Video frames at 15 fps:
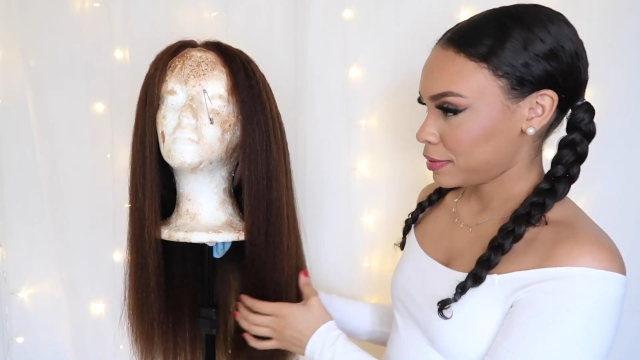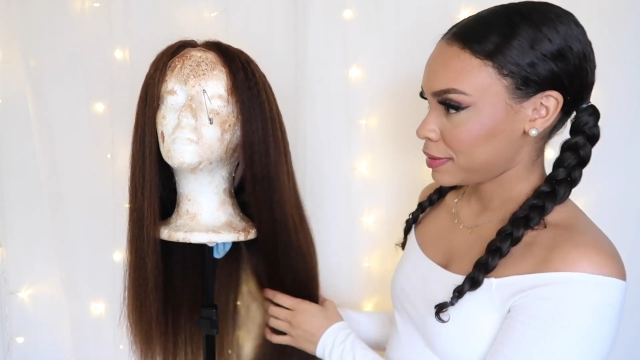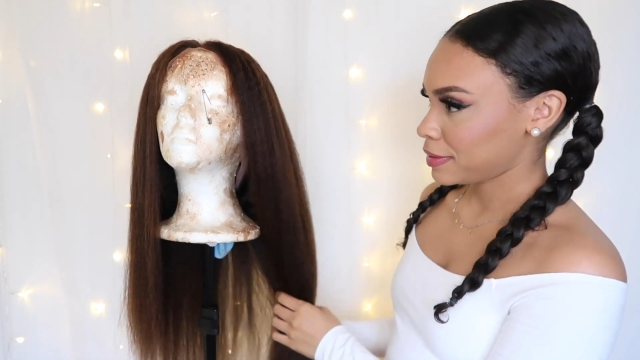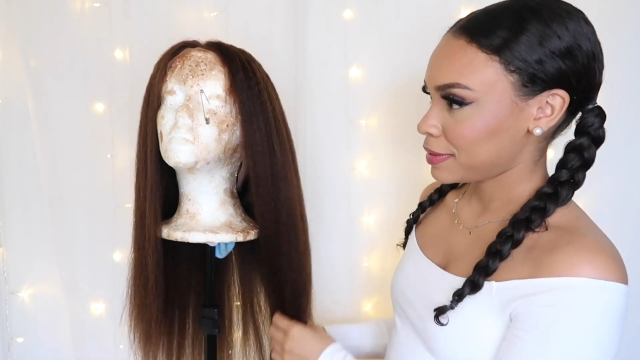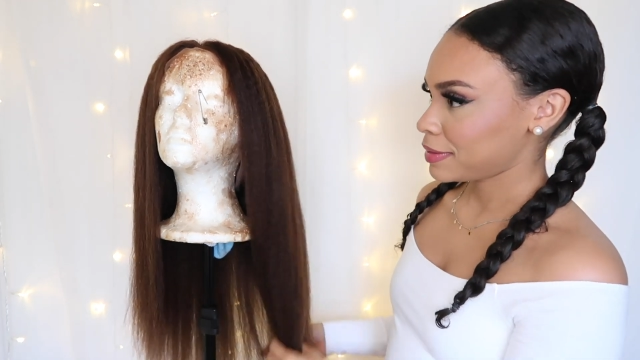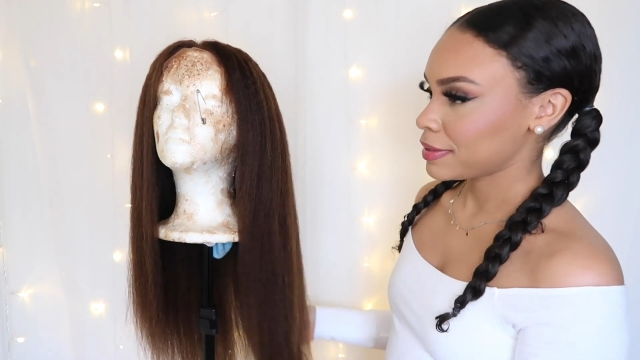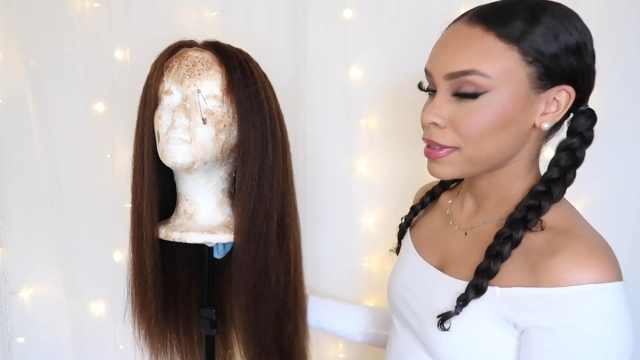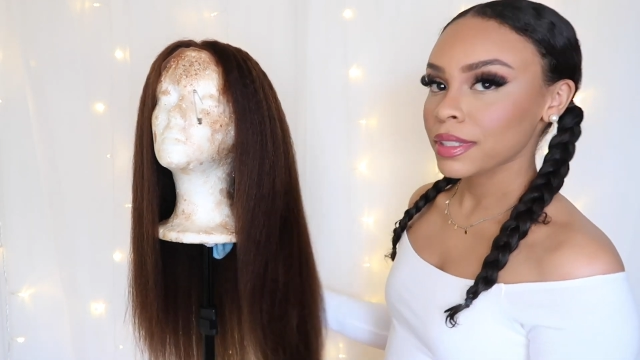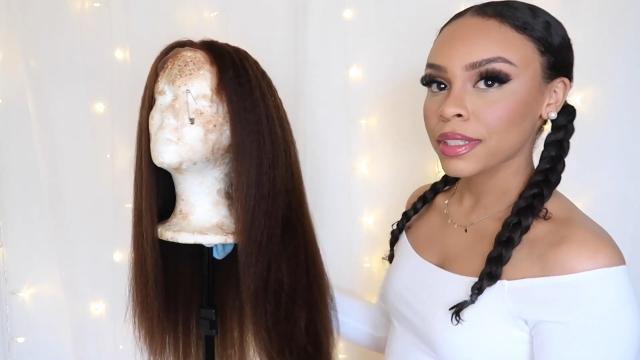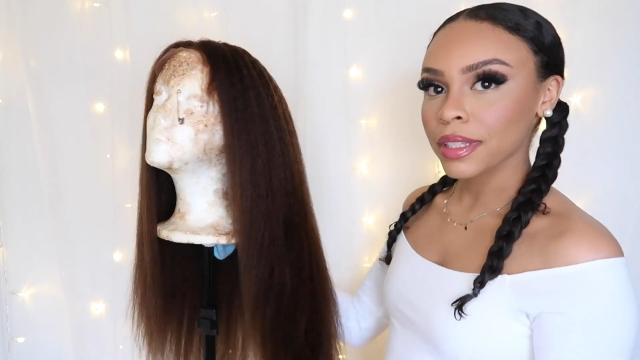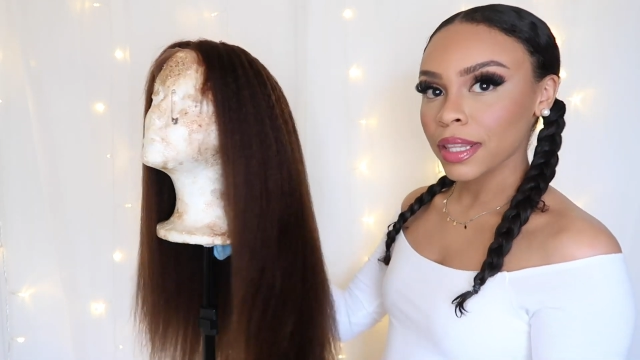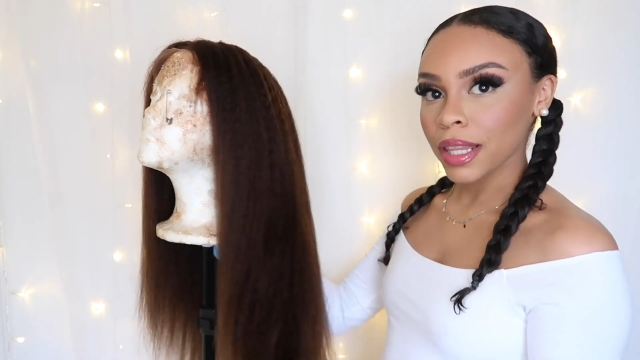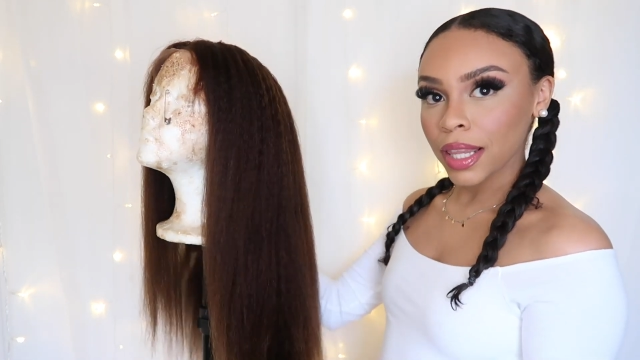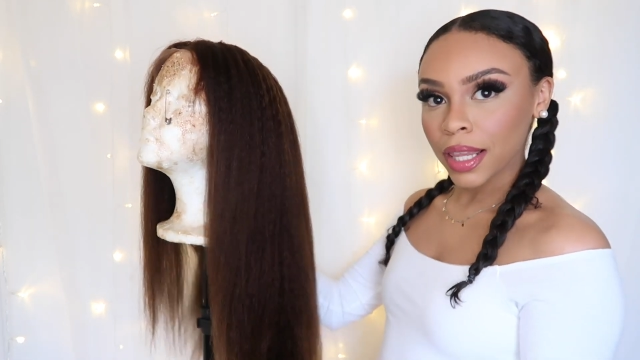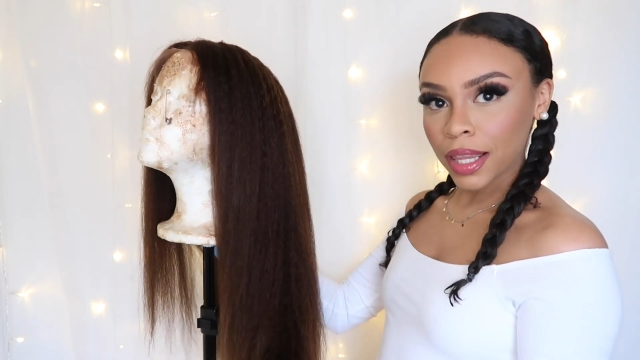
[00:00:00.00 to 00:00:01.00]
to show you guys
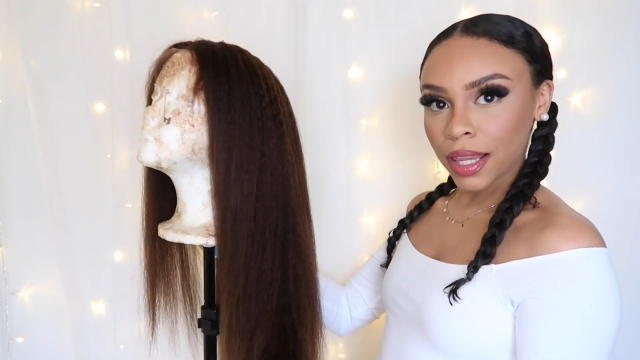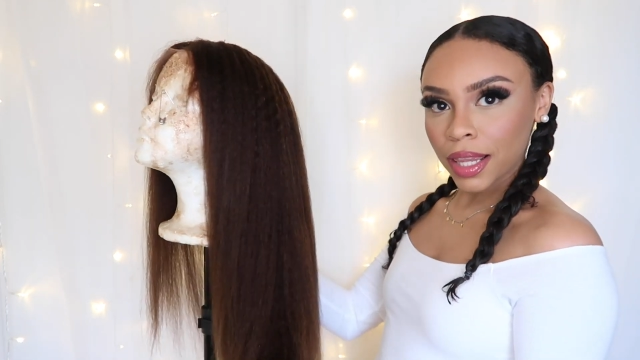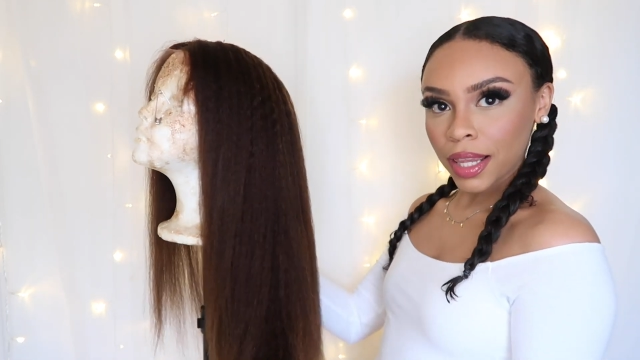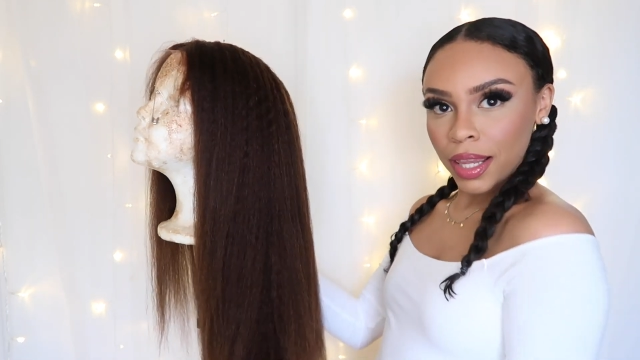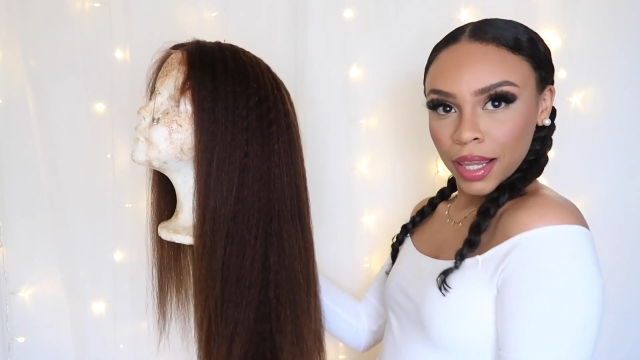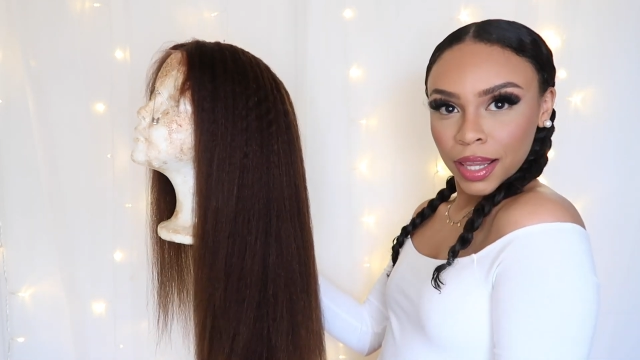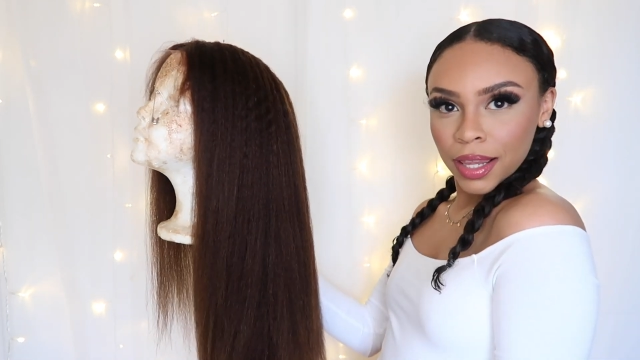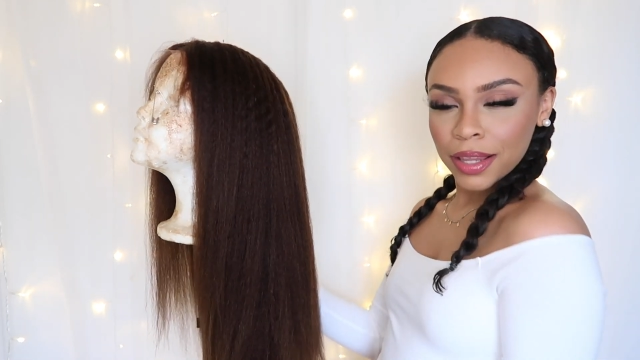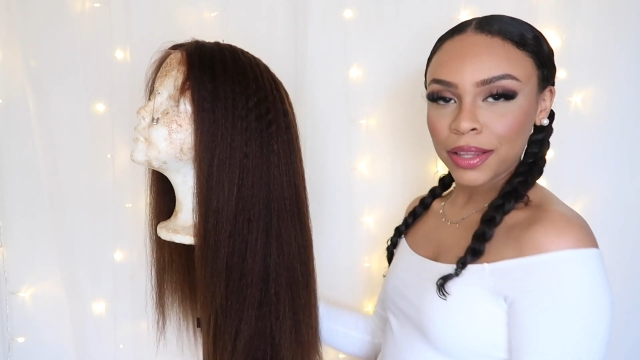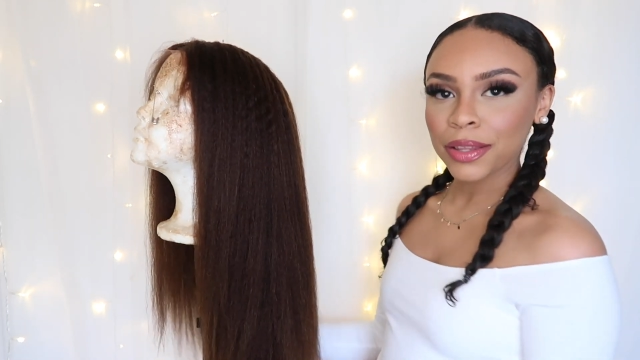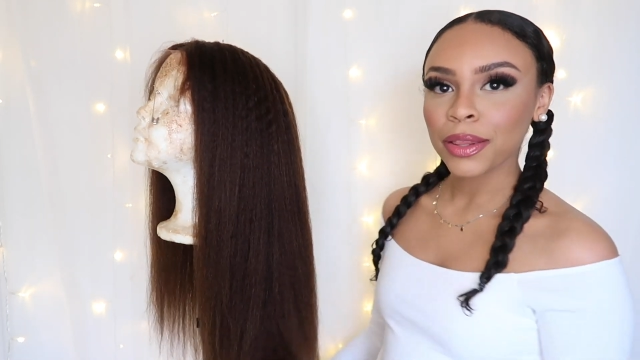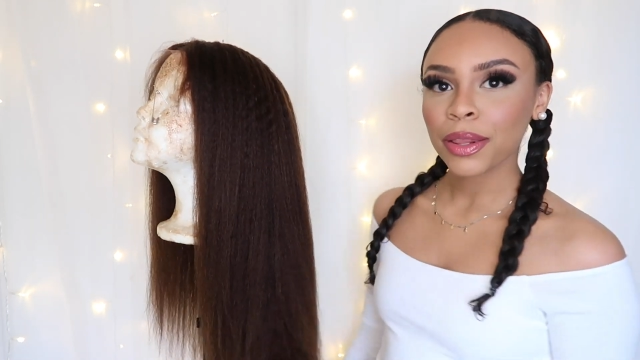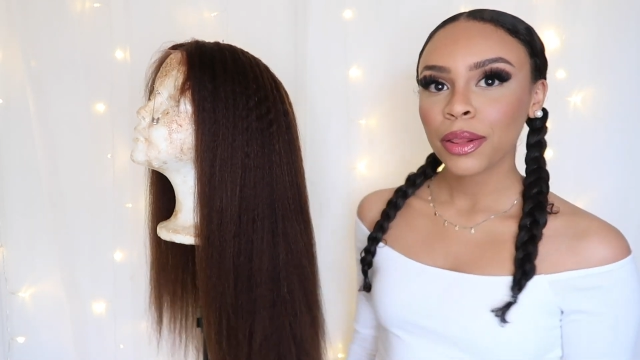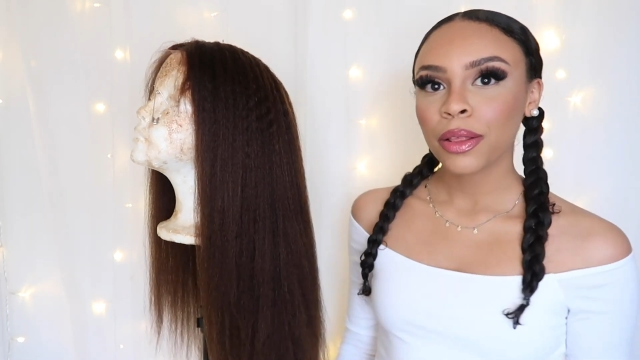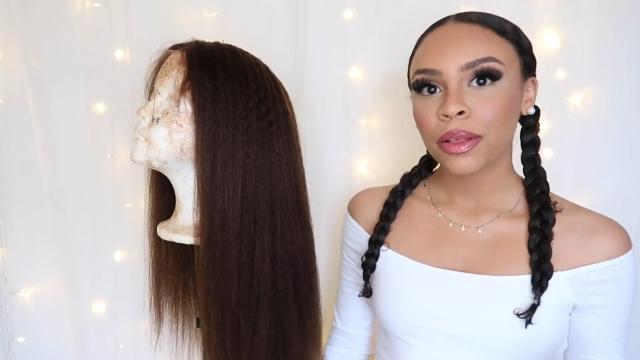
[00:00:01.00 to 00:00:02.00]
how I customize